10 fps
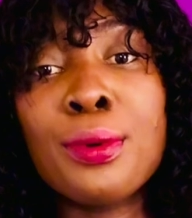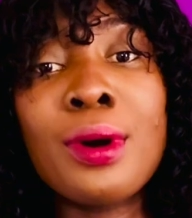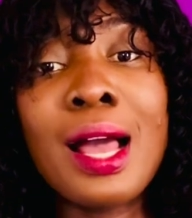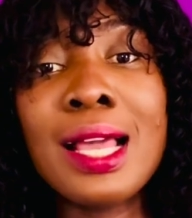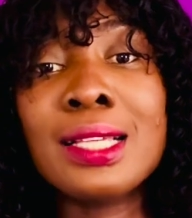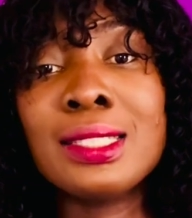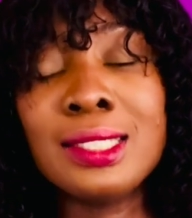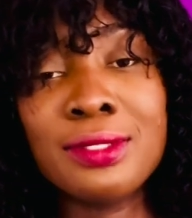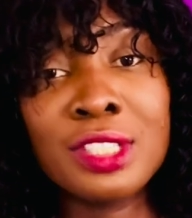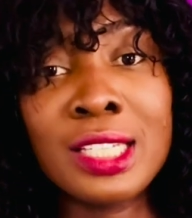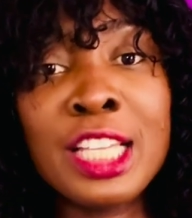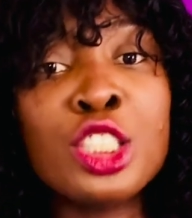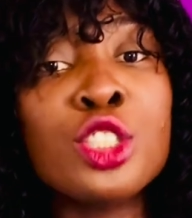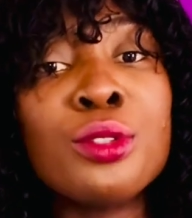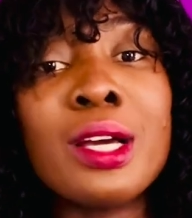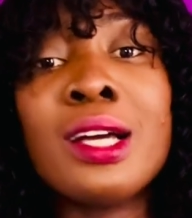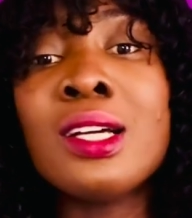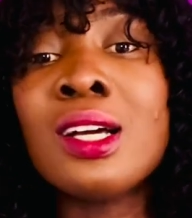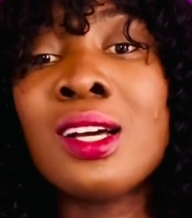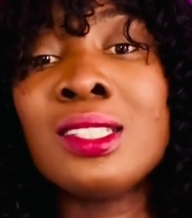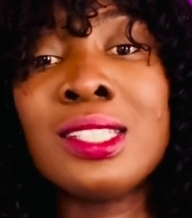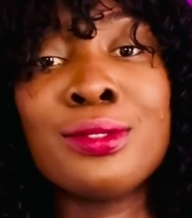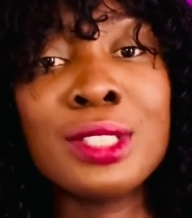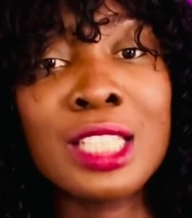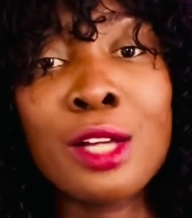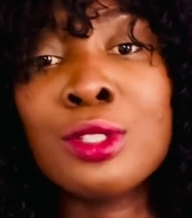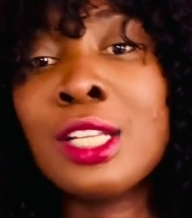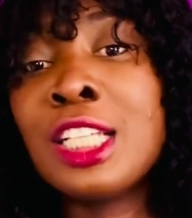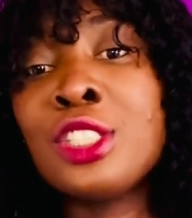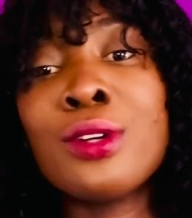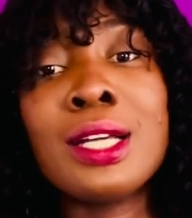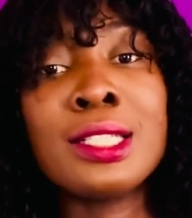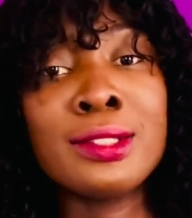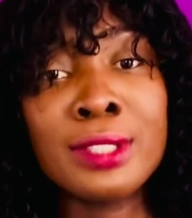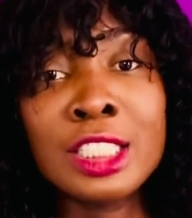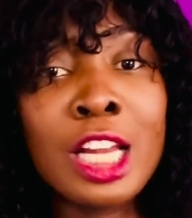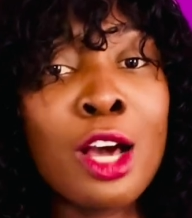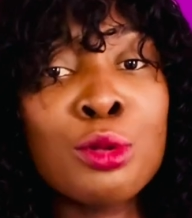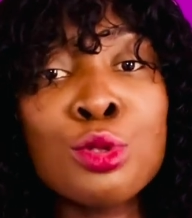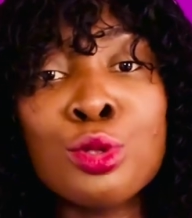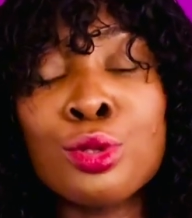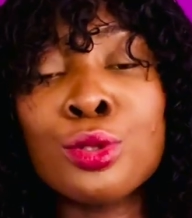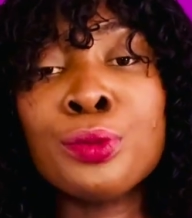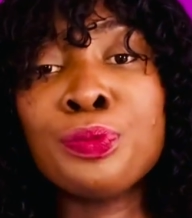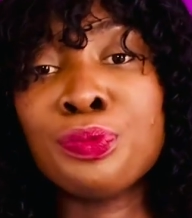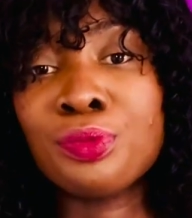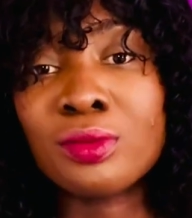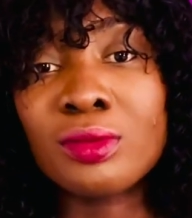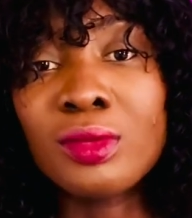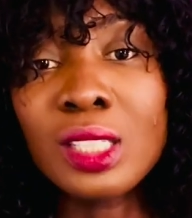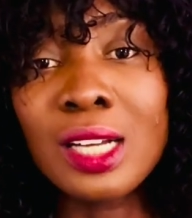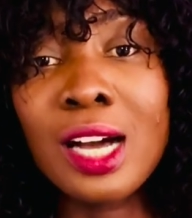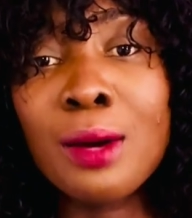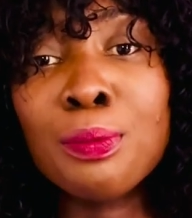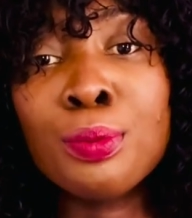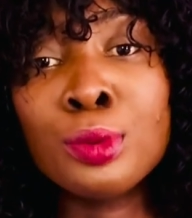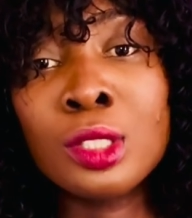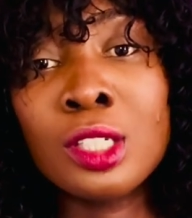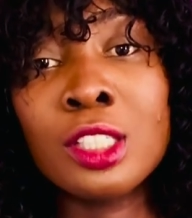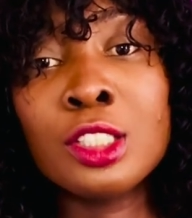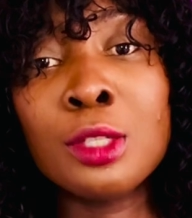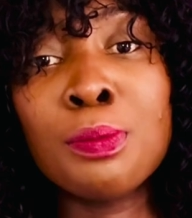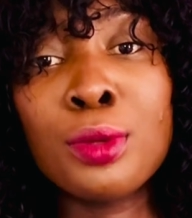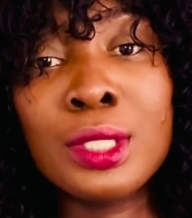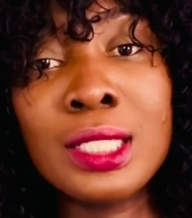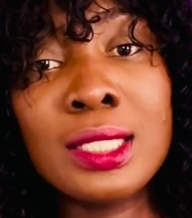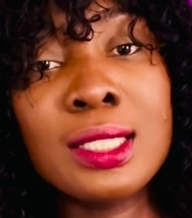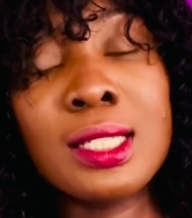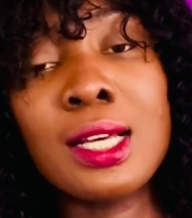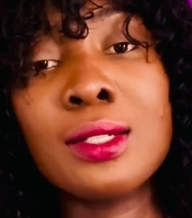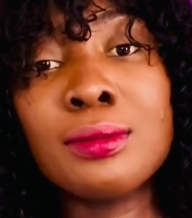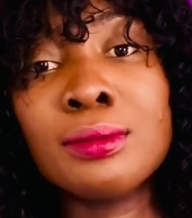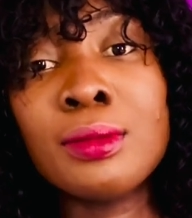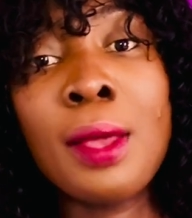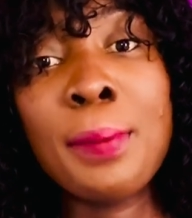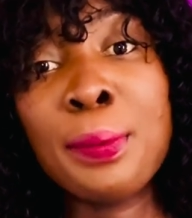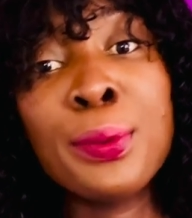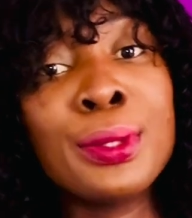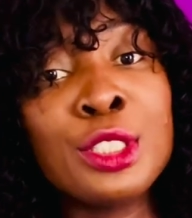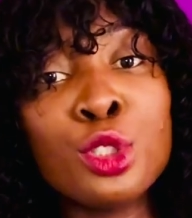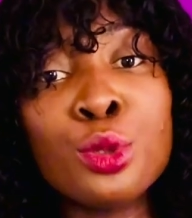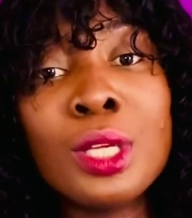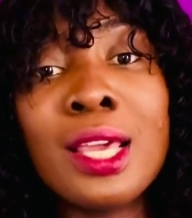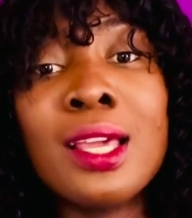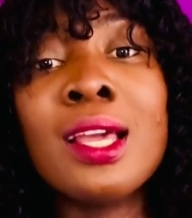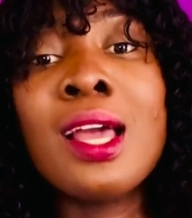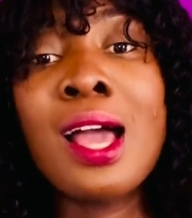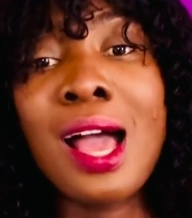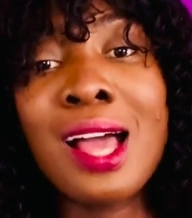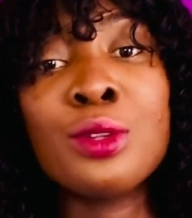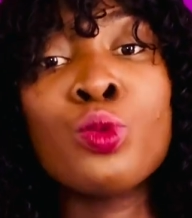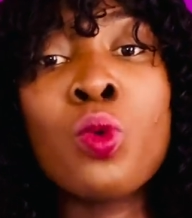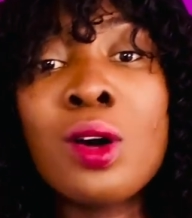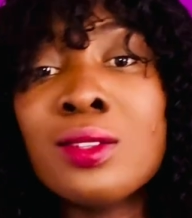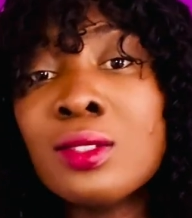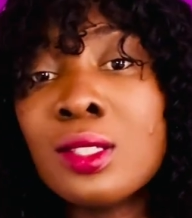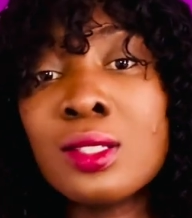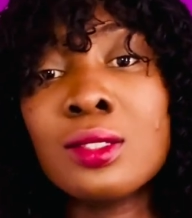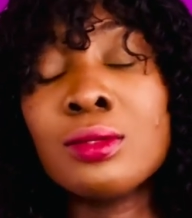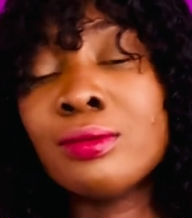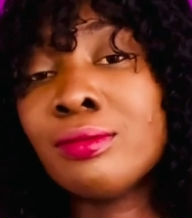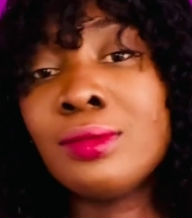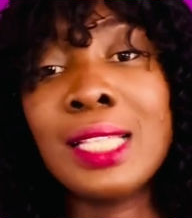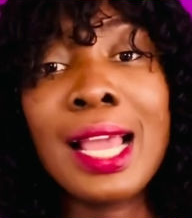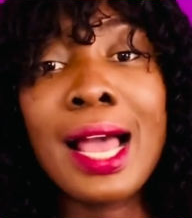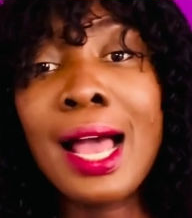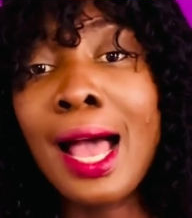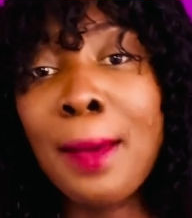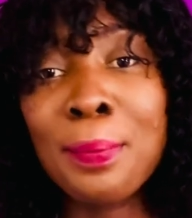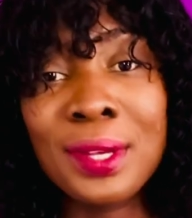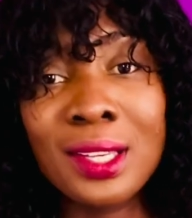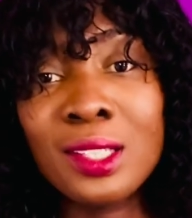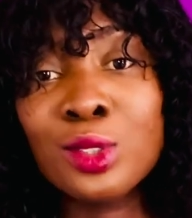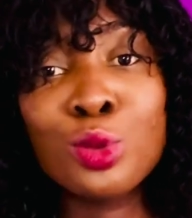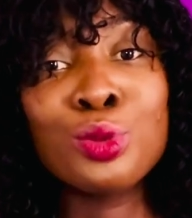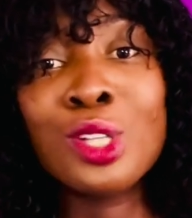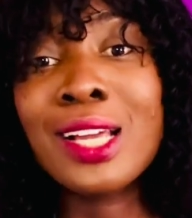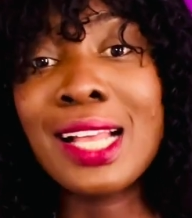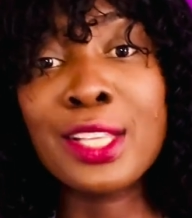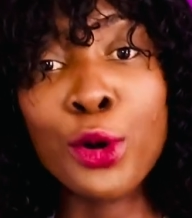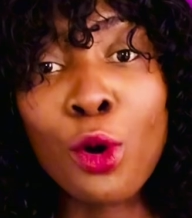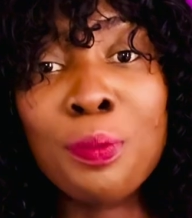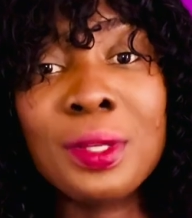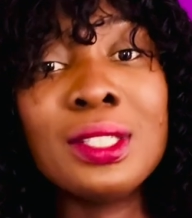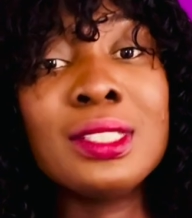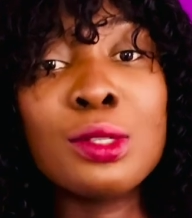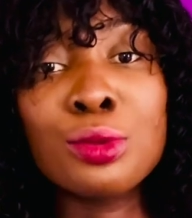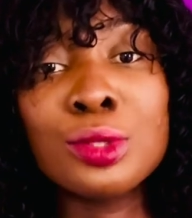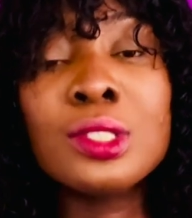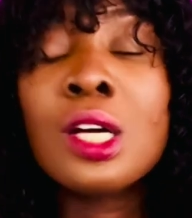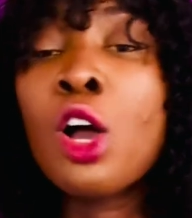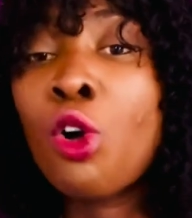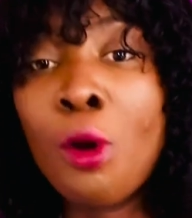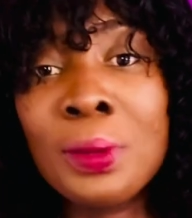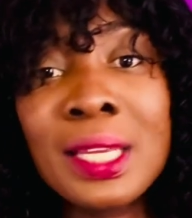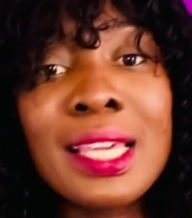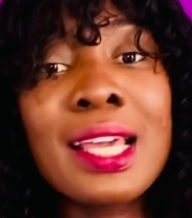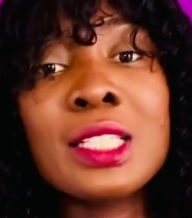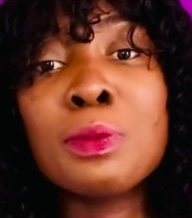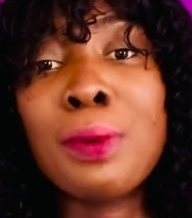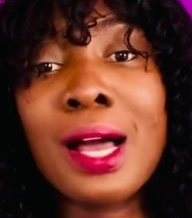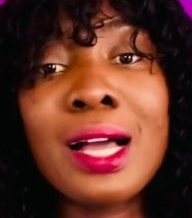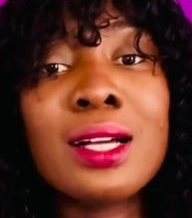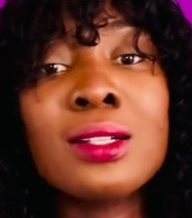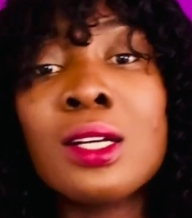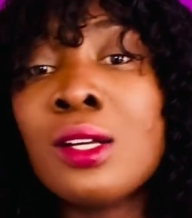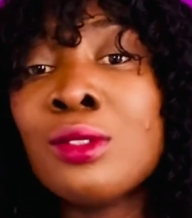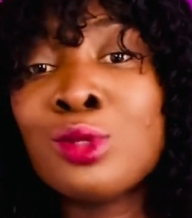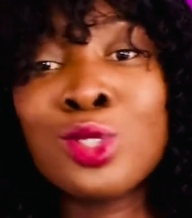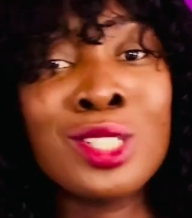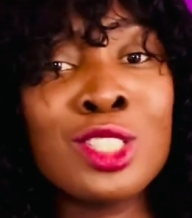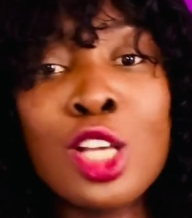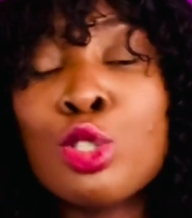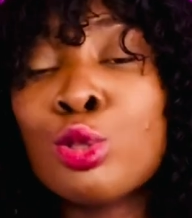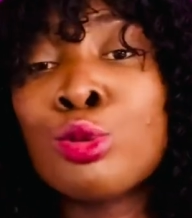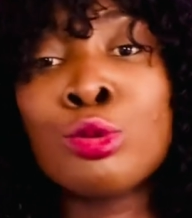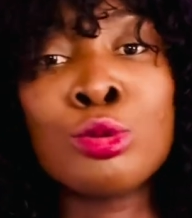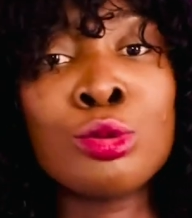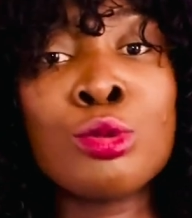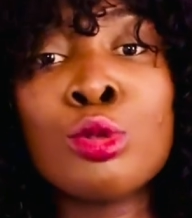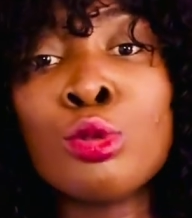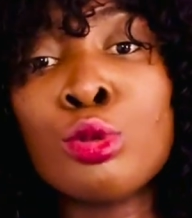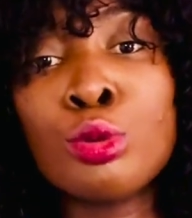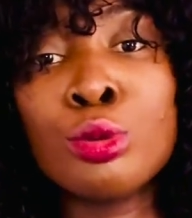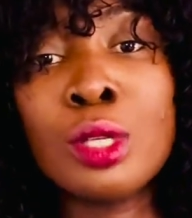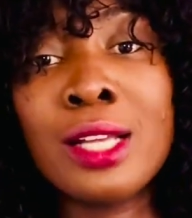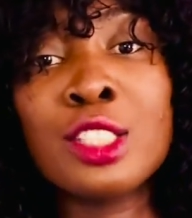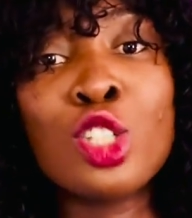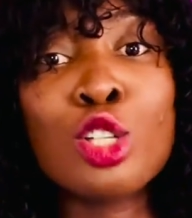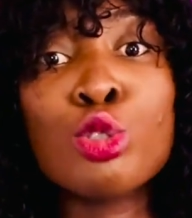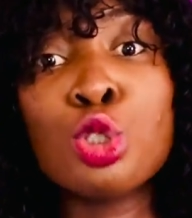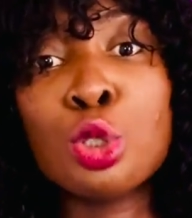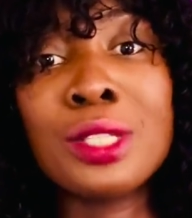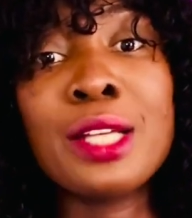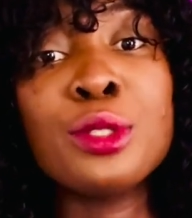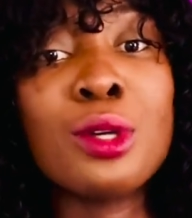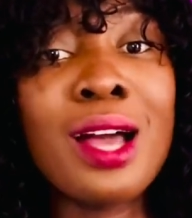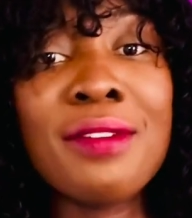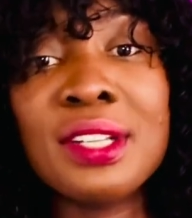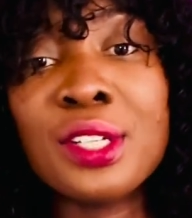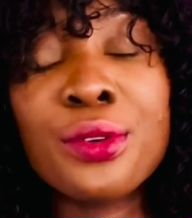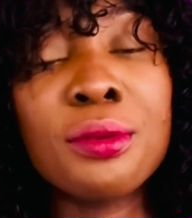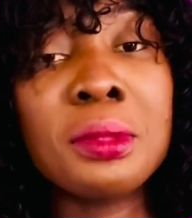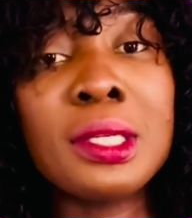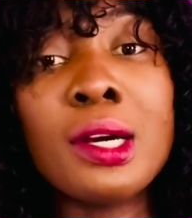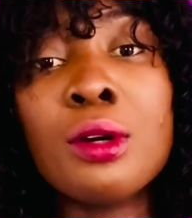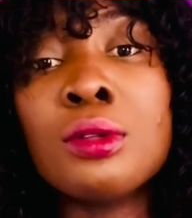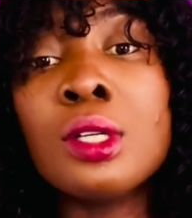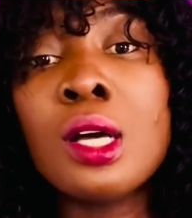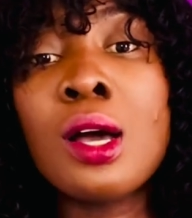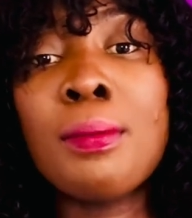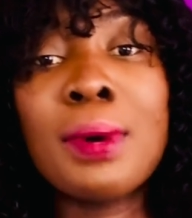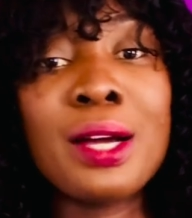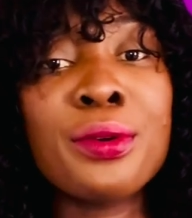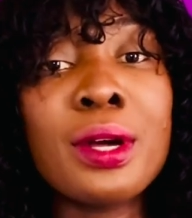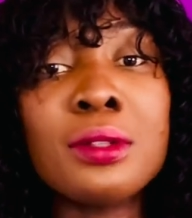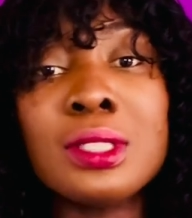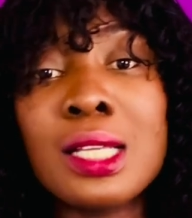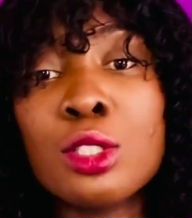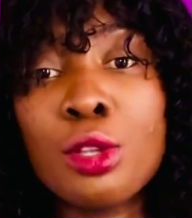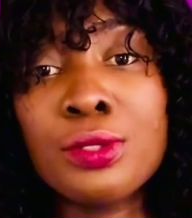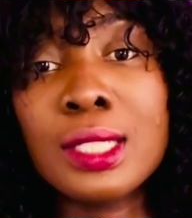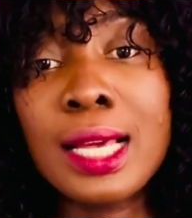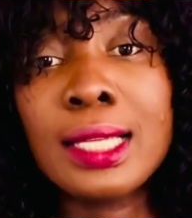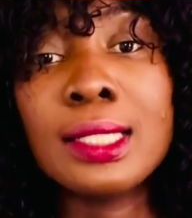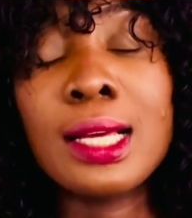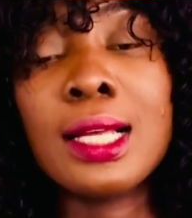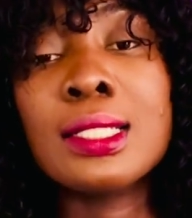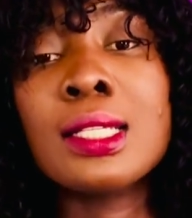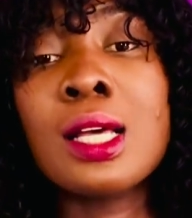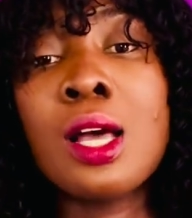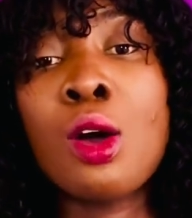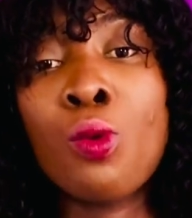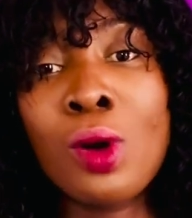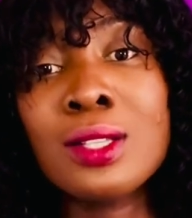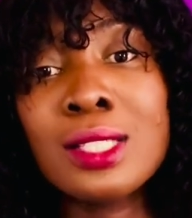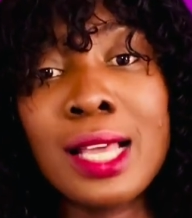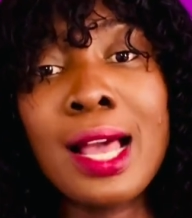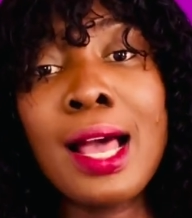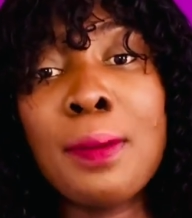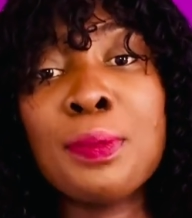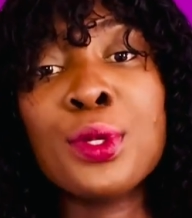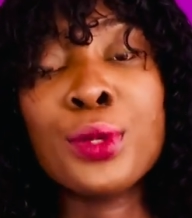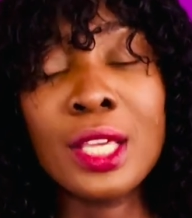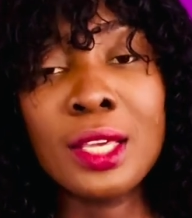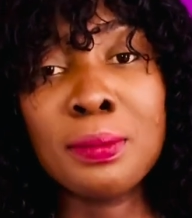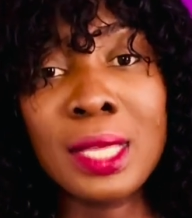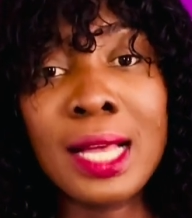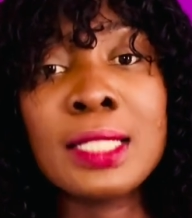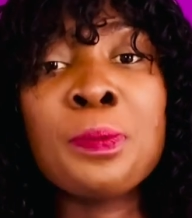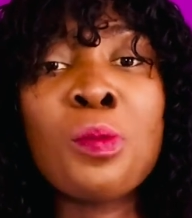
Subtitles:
I lived in Nigeria, they reached out to Nigeria, they reached out to the police people in UK, and once they are happy, you will not get a copy, they would communicate back. It's just to show that you don't have any criminal background and stuff like that. Once they are happy, you keep that.